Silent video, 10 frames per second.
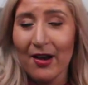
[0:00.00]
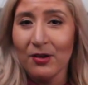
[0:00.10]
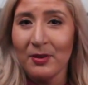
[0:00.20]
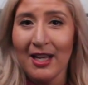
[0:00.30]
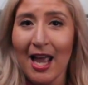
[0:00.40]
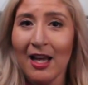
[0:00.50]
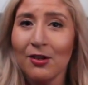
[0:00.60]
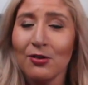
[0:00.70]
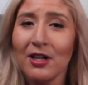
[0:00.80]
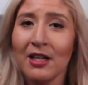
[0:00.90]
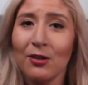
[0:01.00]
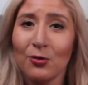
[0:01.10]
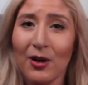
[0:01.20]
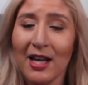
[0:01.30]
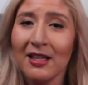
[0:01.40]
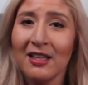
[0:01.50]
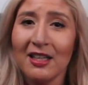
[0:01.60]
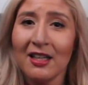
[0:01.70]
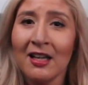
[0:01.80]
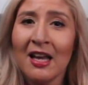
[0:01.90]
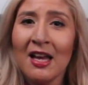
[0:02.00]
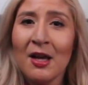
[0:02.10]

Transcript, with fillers: I would be angry, cranky,